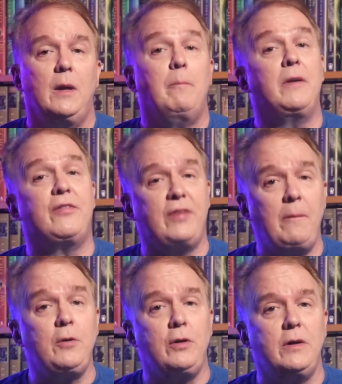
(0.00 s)
But
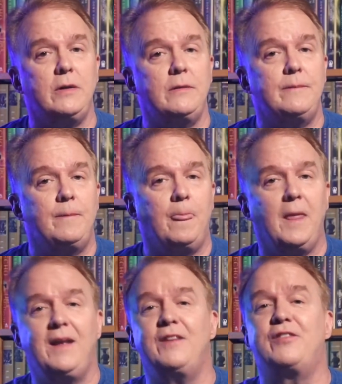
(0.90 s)
some good
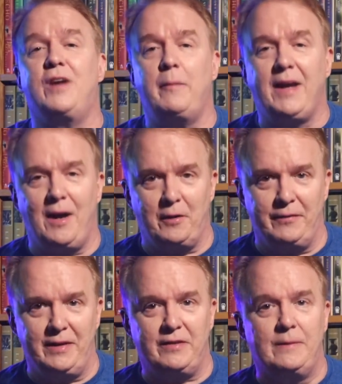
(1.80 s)
is coming out of
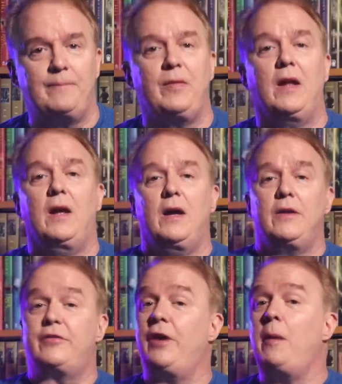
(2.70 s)
it.
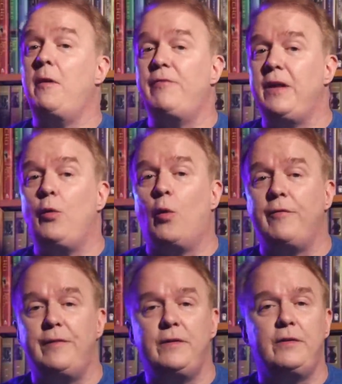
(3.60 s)
Some of the
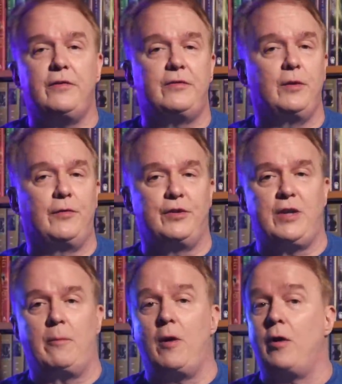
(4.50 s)
orphaned Silver
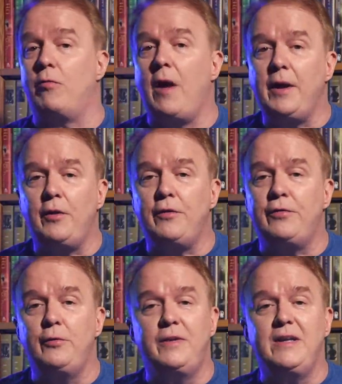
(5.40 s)
Shamrock
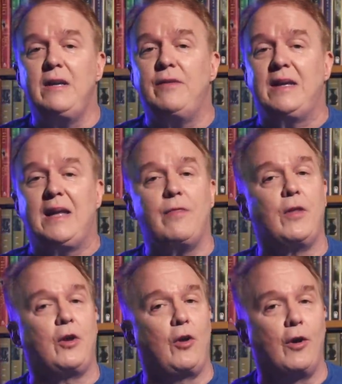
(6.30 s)
writers who didn't even get
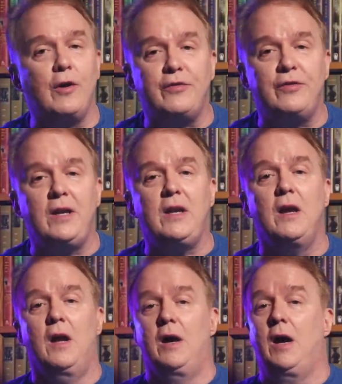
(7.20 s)
the courtesy
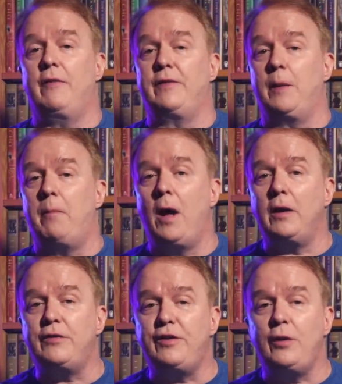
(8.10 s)
of an
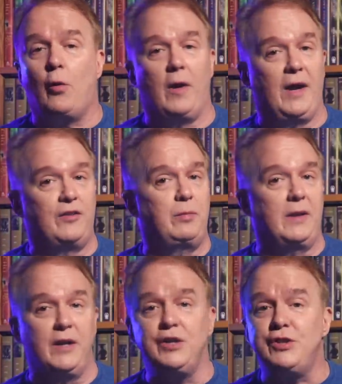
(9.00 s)
apology or
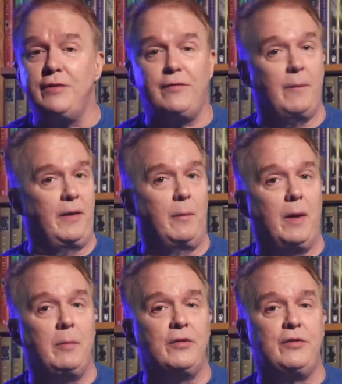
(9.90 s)
explanation from their
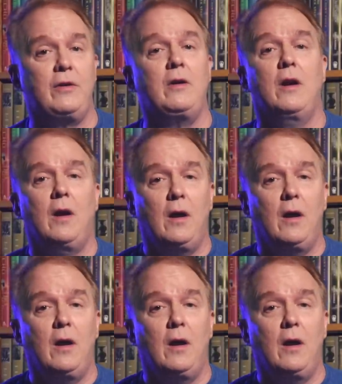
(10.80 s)
publisher